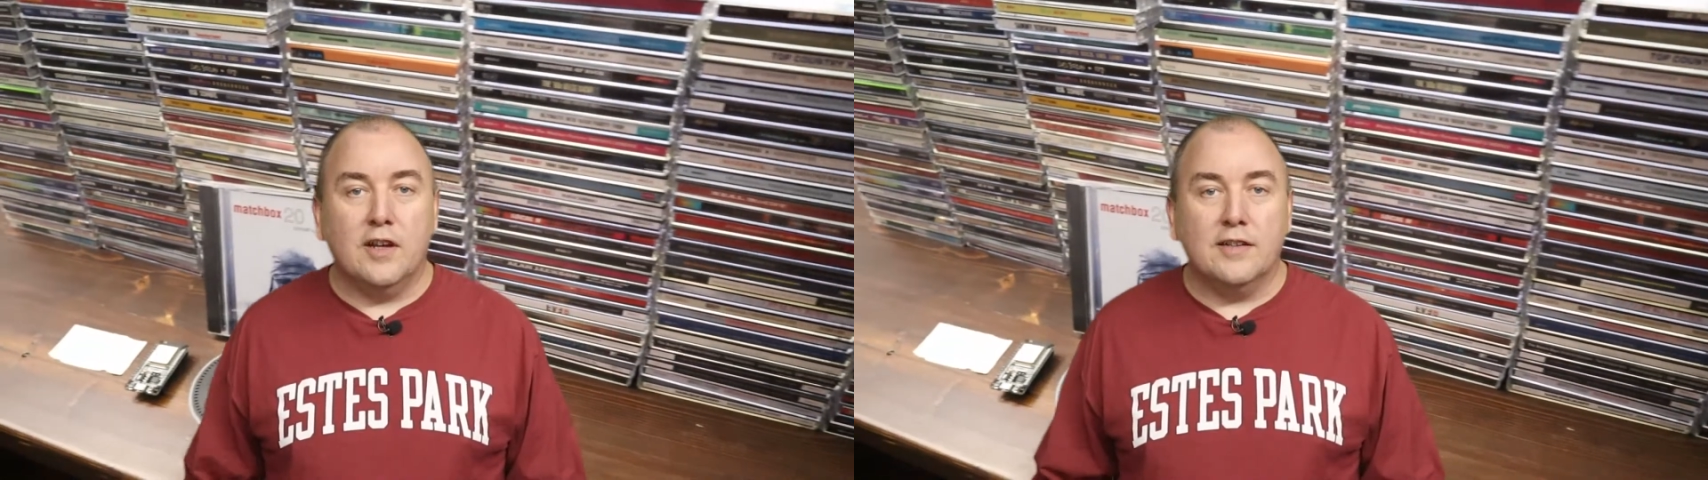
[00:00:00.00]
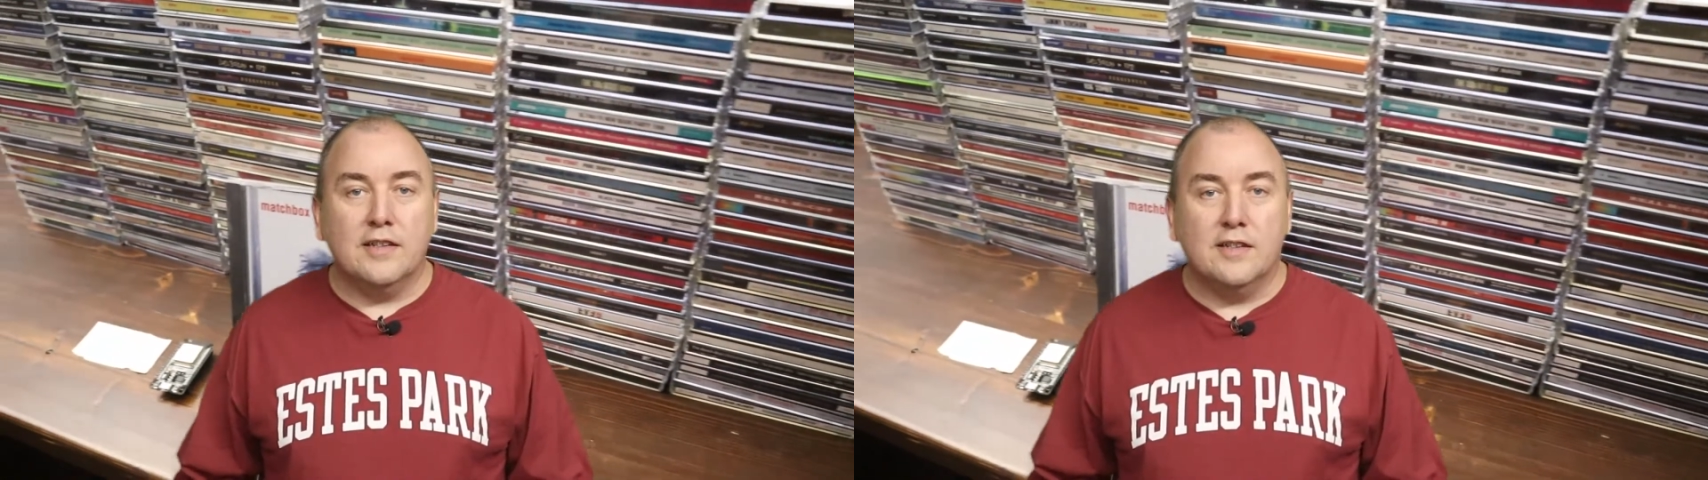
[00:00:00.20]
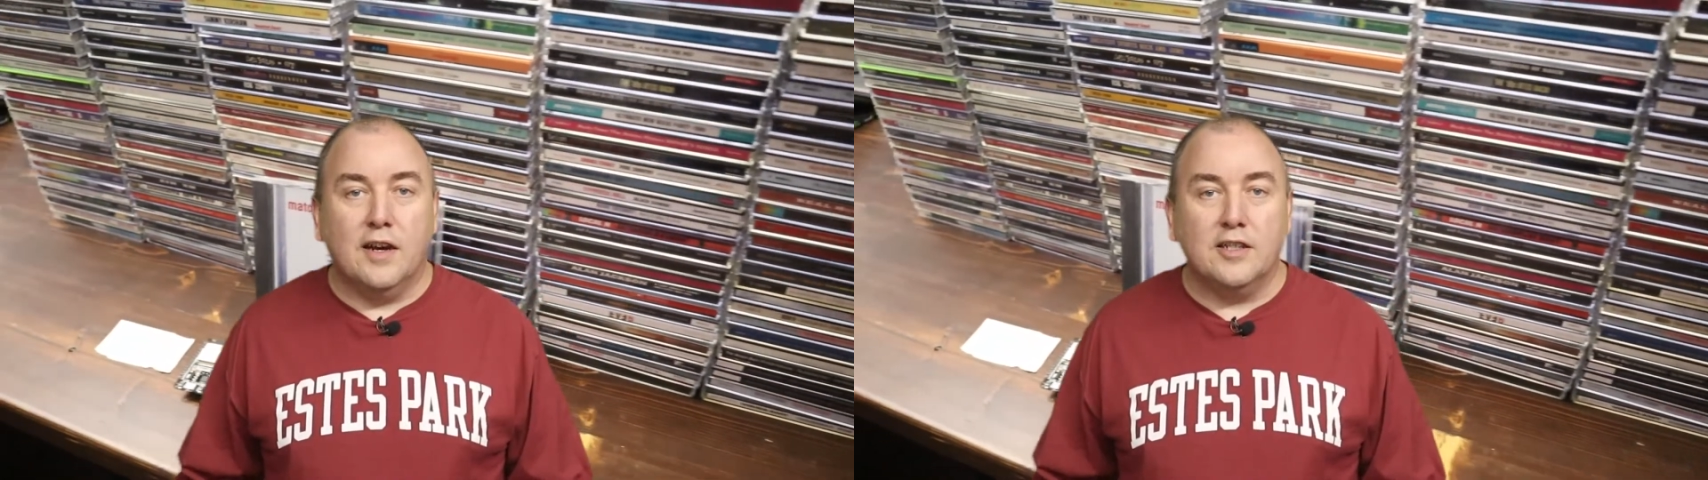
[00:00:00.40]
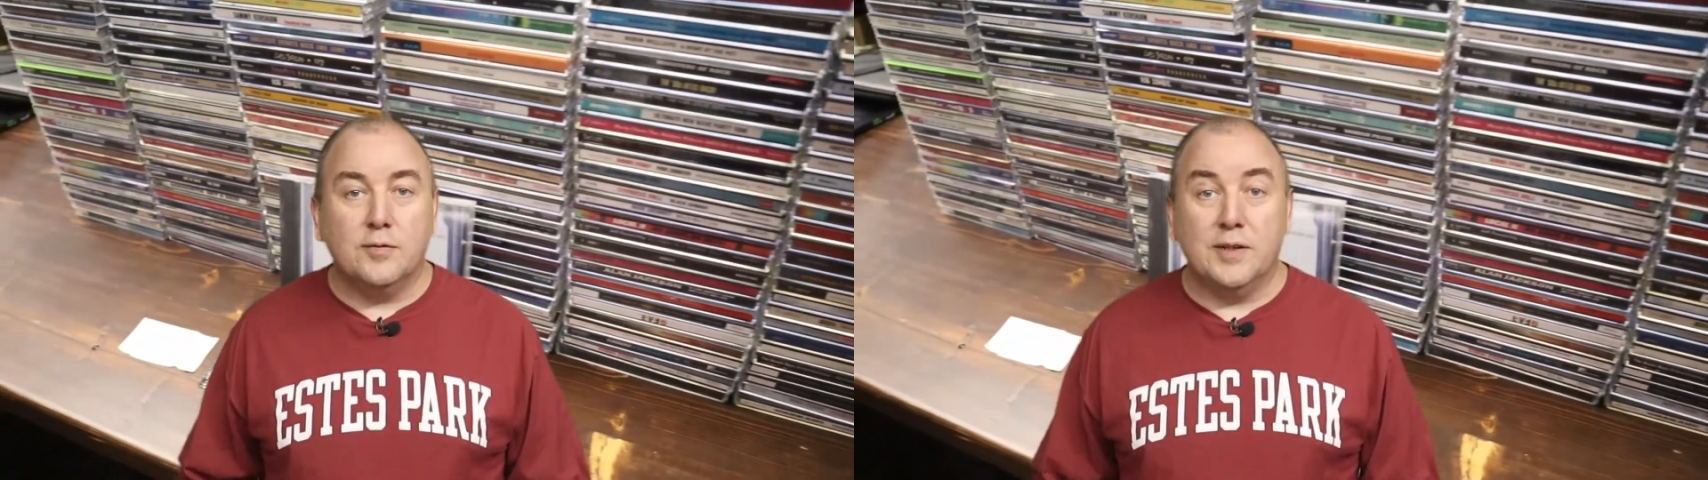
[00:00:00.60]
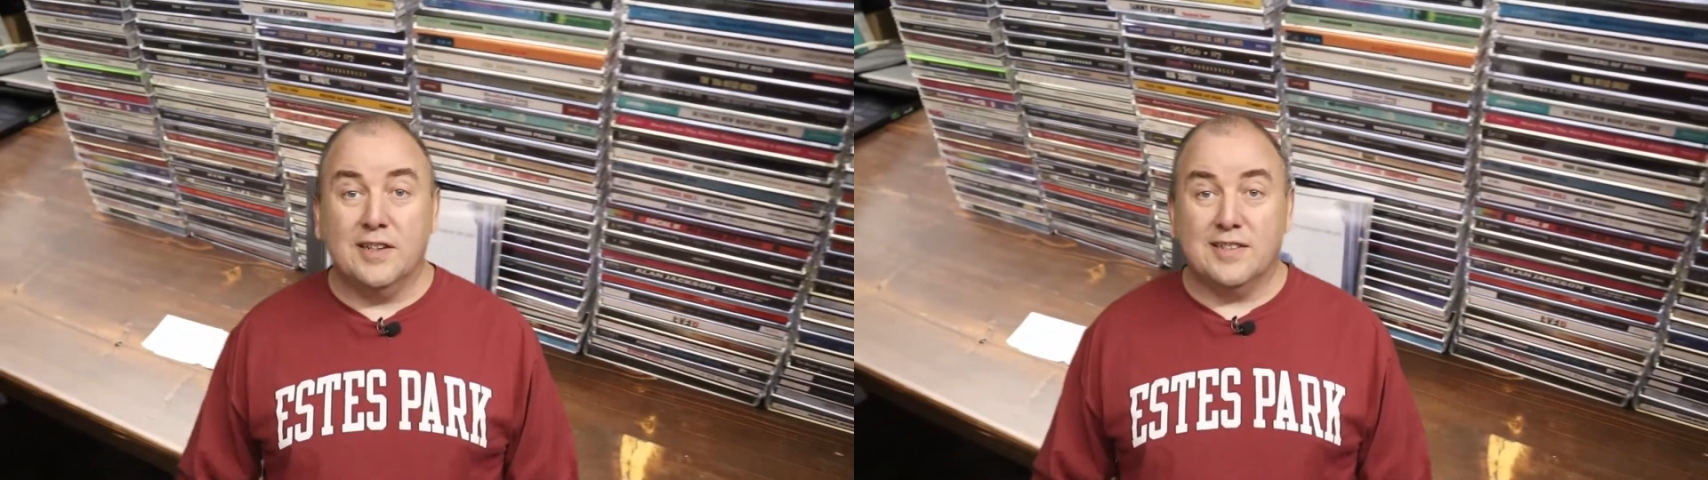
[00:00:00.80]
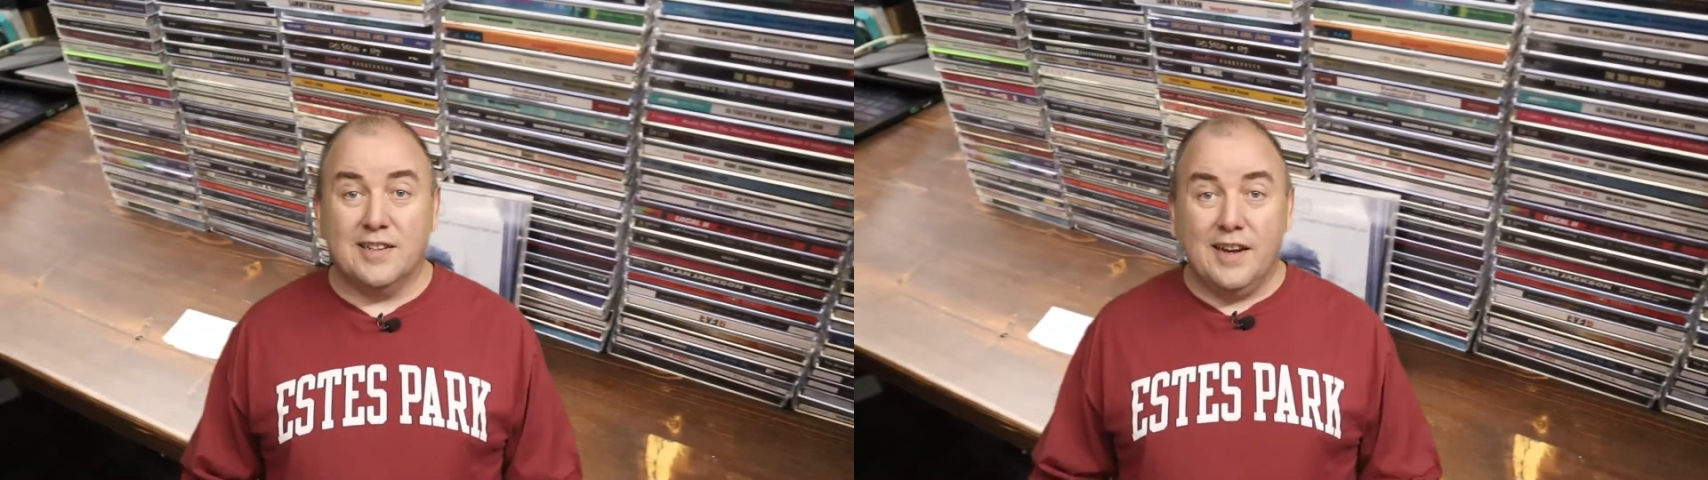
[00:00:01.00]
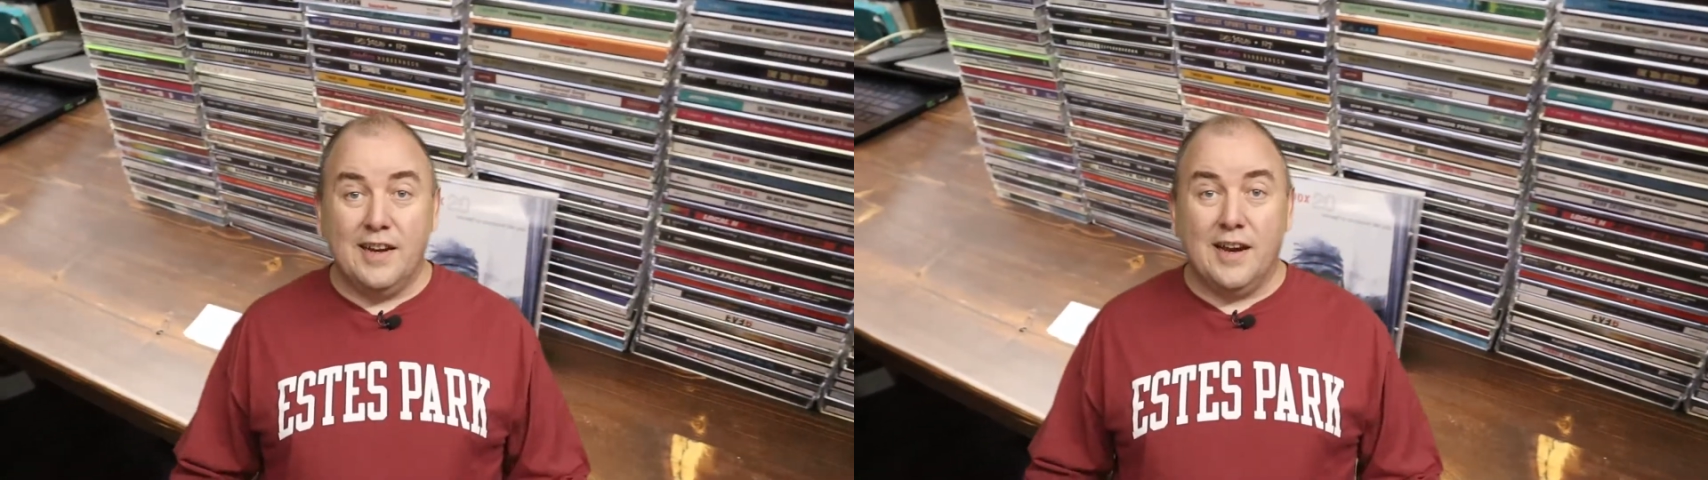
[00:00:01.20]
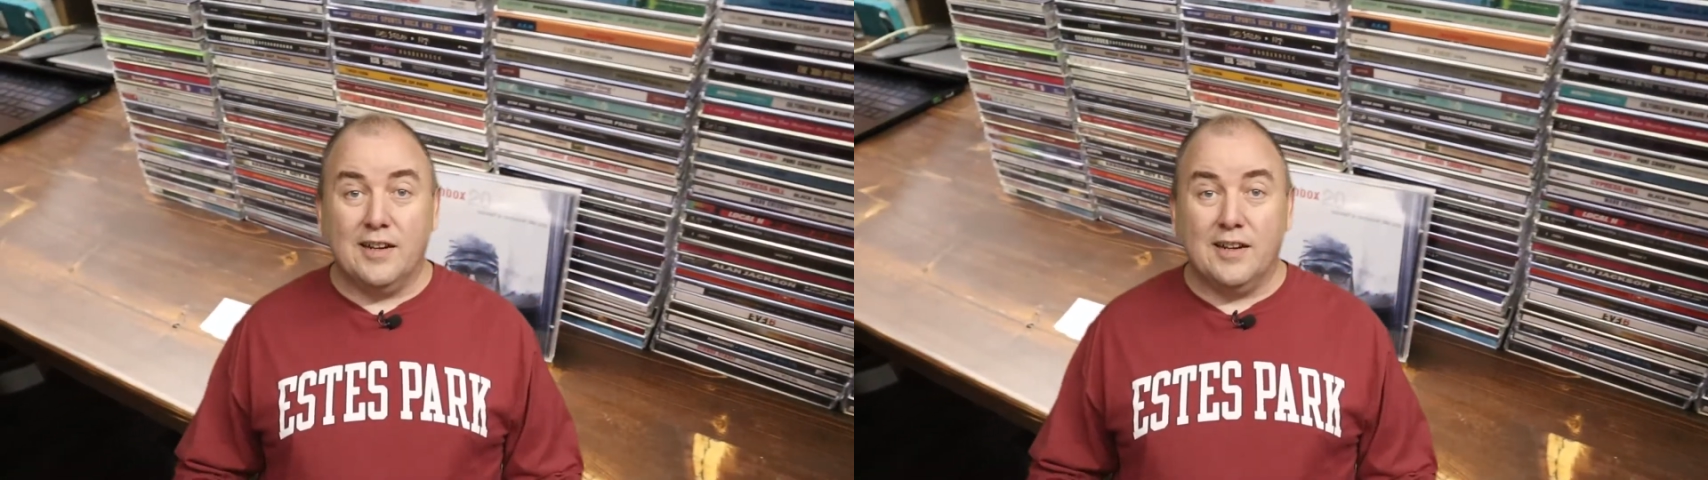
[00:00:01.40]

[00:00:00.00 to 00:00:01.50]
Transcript: collecting dust because today